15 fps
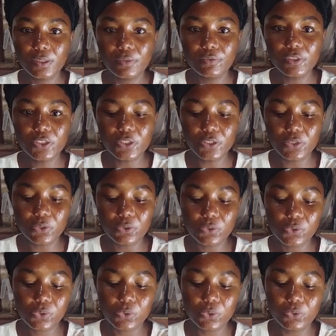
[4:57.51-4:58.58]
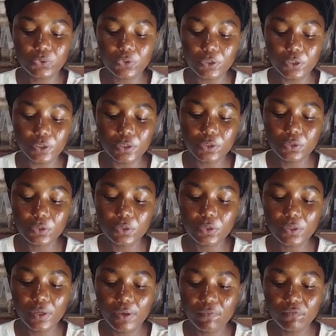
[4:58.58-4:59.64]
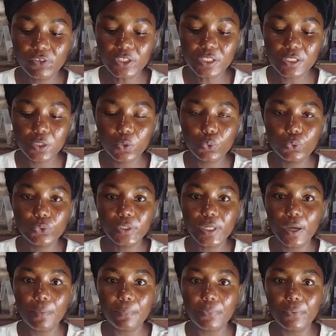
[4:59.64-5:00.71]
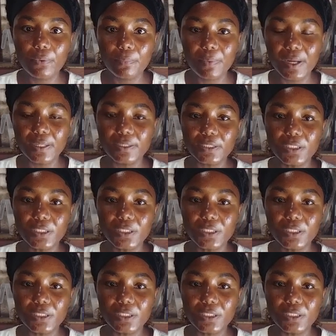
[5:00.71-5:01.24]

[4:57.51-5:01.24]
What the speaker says: which is not so runny. So if this cool down properly,